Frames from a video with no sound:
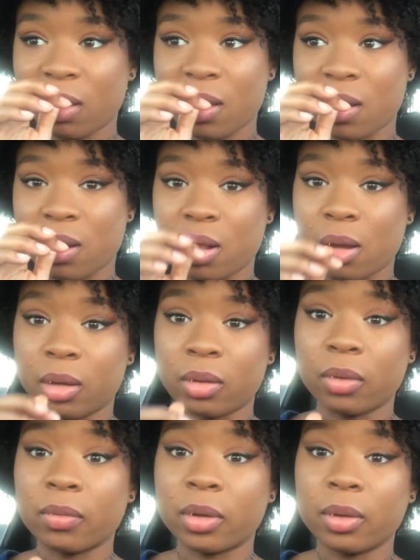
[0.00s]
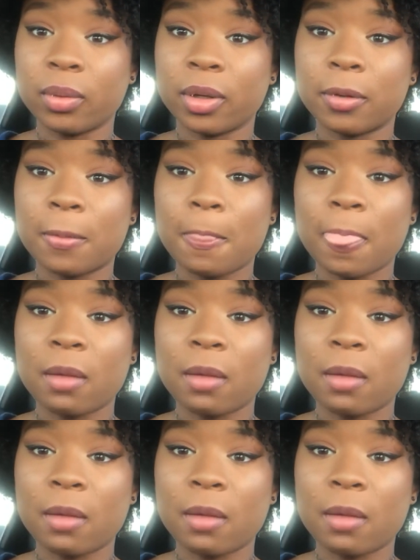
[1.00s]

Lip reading: Because now I look really weird.